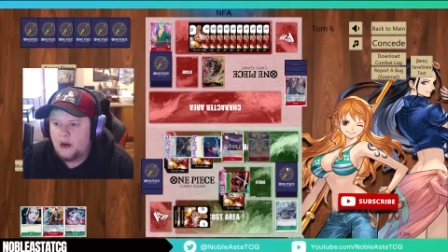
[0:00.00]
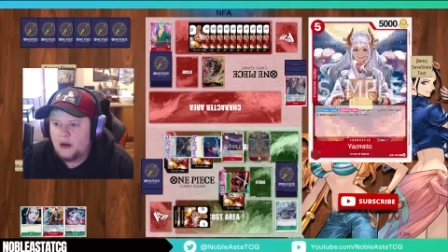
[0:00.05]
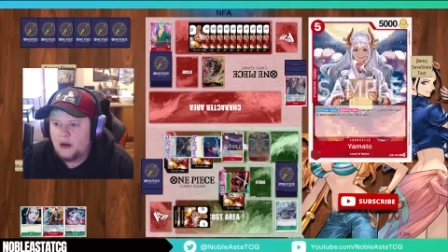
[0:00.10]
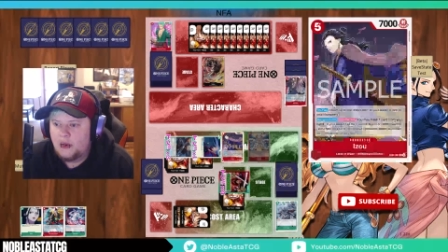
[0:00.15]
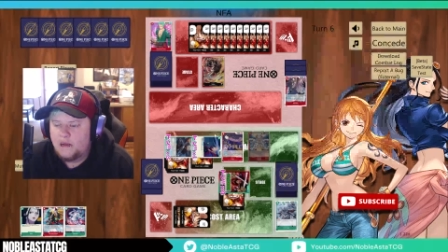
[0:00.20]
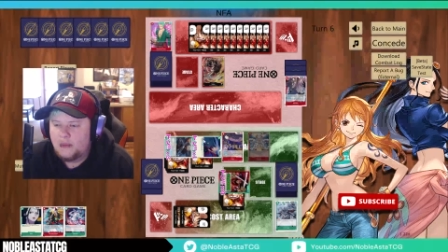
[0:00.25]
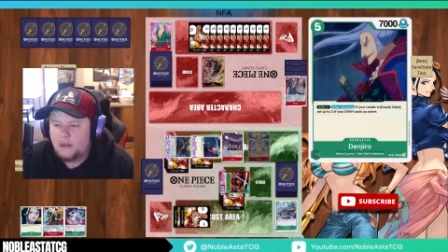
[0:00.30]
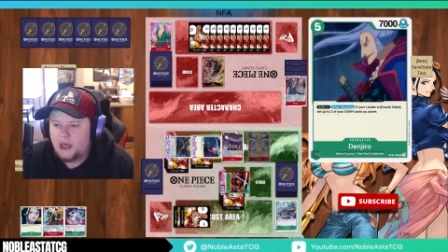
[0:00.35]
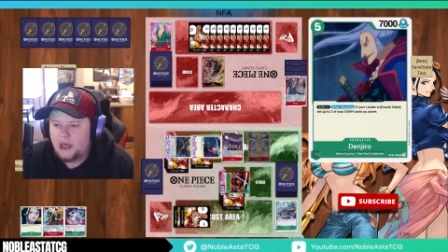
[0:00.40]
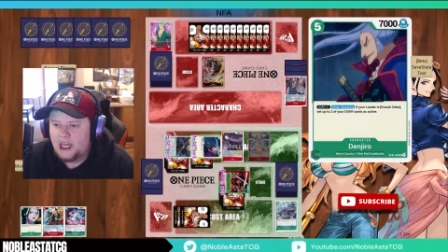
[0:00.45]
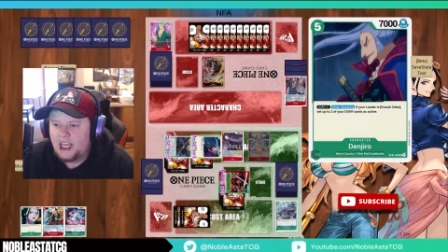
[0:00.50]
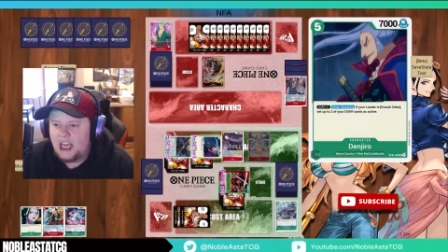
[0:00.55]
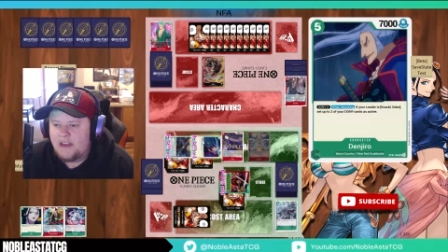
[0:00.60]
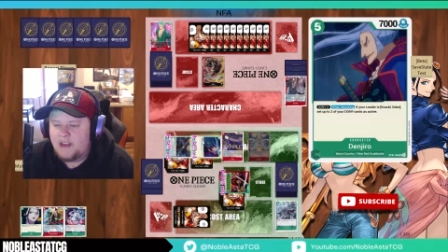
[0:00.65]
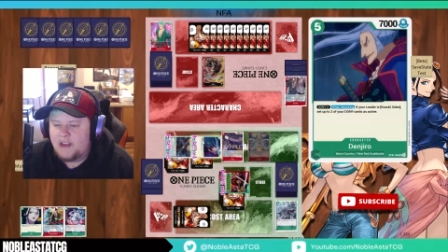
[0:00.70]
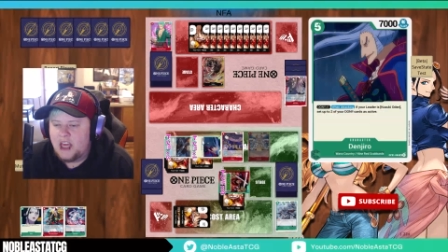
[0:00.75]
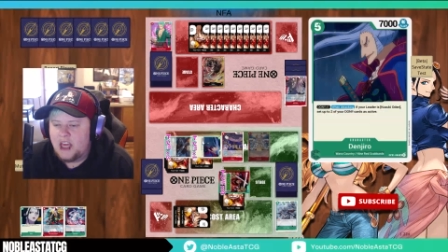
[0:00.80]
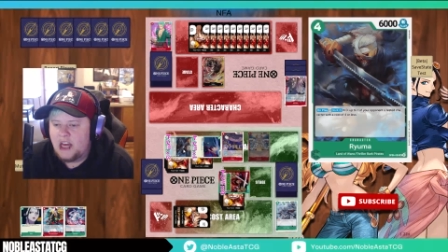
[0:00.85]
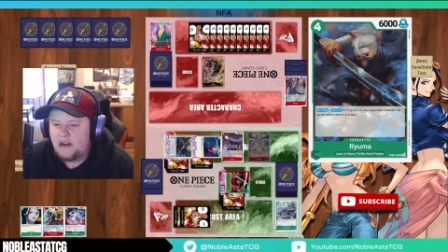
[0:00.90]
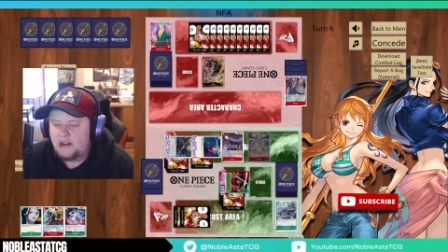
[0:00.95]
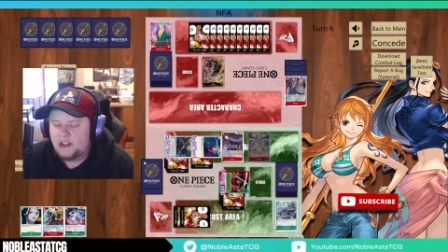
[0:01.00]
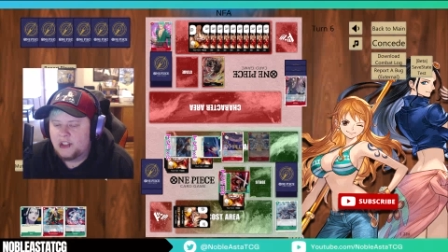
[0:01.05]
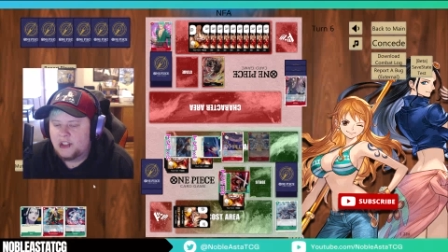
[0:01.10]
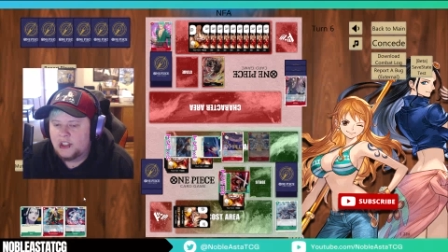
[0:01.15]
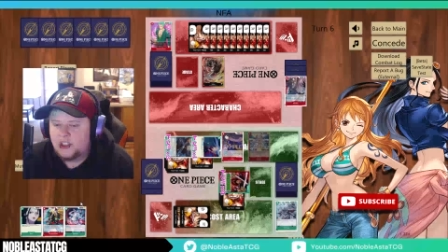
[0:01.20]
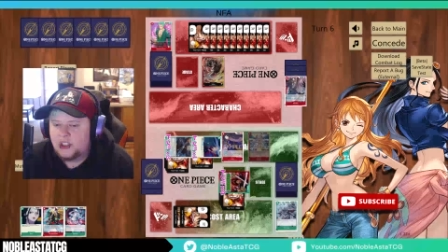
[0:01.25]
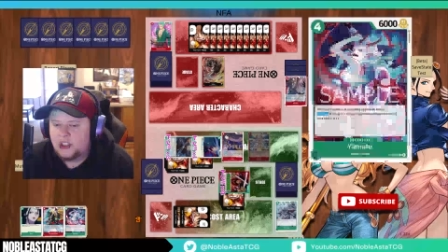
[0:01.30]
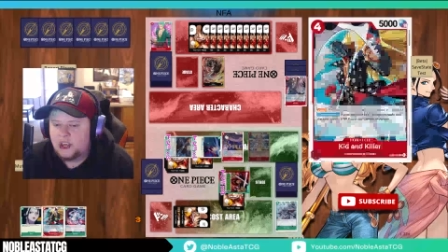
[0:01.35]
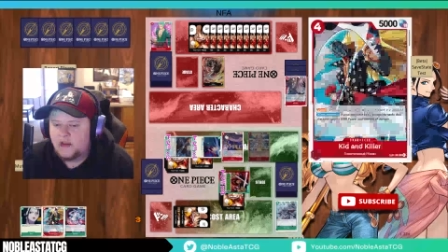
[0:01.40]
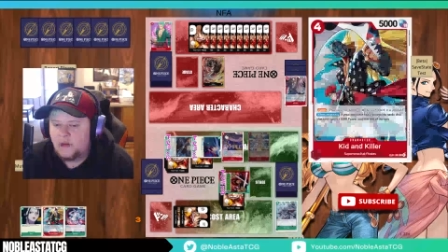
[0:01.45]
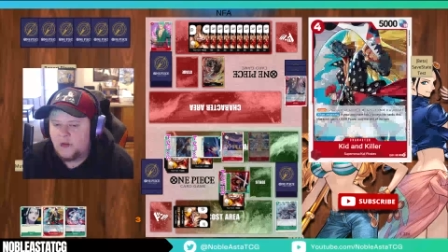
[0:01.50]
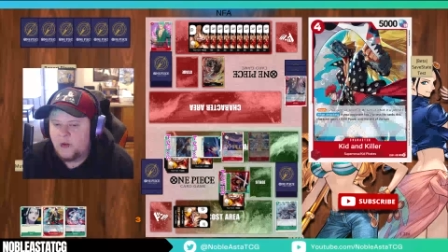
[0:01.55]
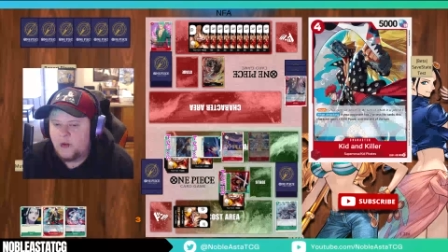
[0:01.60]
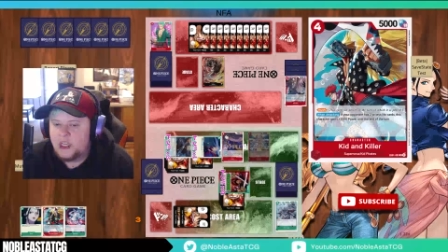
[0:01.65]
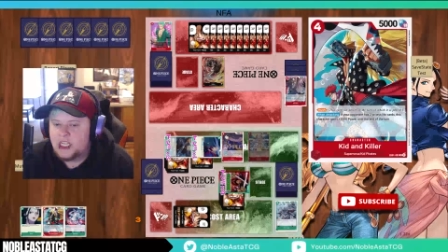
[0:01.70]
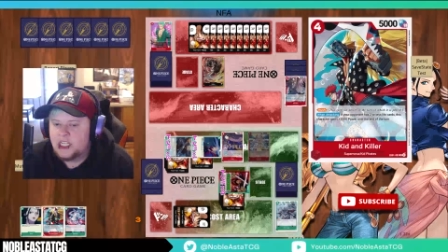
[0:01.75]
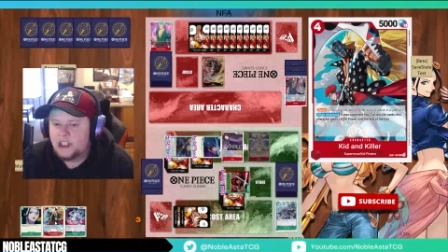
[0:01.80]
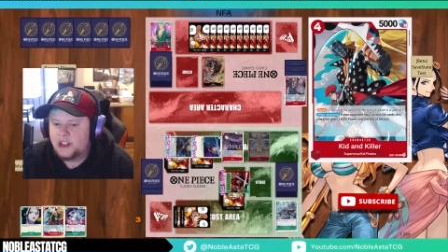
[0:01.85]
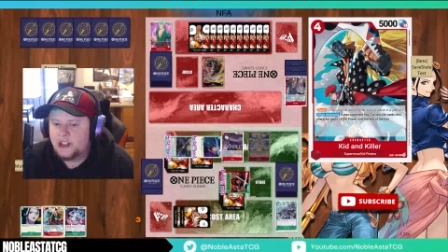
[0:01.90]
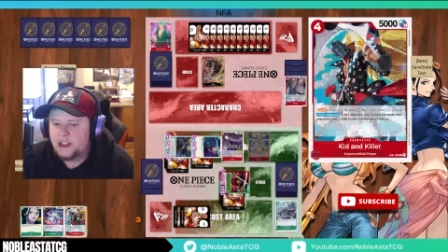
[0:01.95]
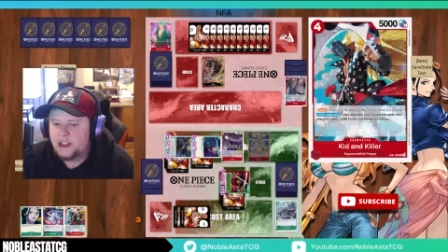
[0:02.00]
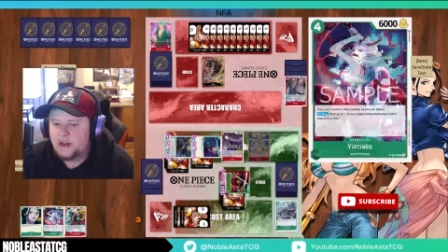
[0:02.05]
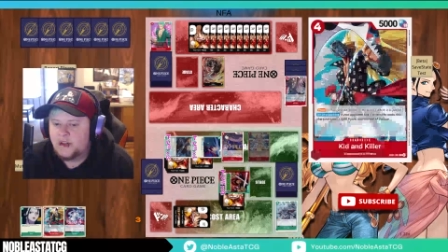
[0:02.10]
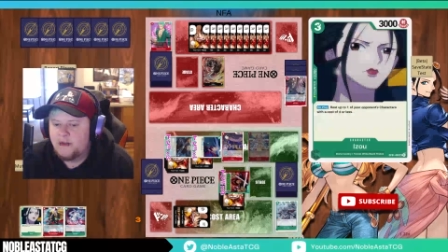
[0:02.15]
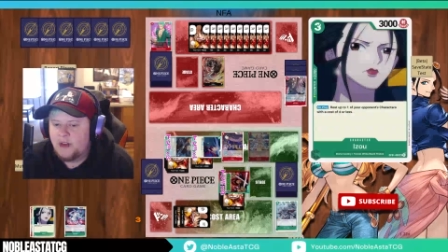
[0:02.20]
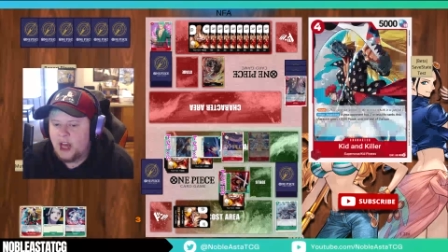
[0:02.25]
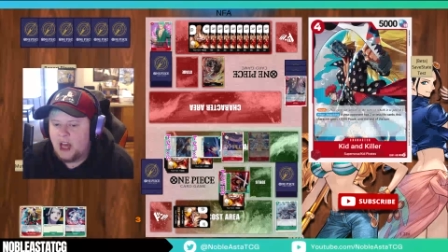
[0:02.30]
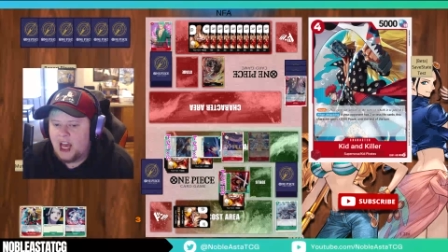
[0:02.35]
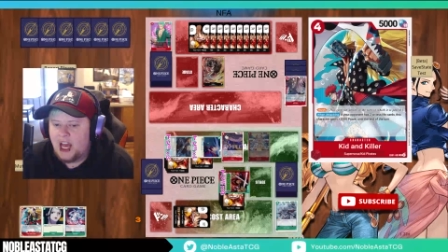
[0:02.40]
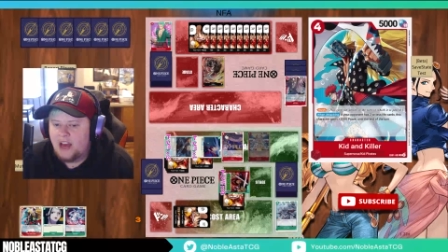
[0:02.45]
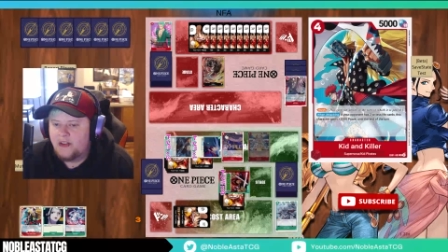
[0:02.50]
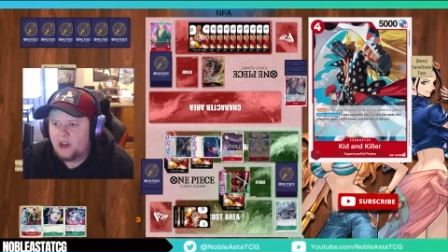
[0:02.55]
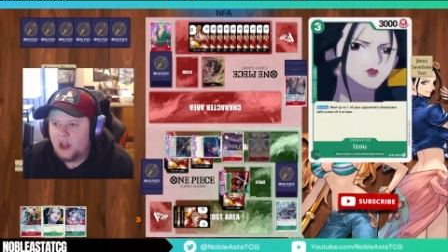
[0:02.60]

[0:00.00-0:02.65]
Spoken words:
But if we can survive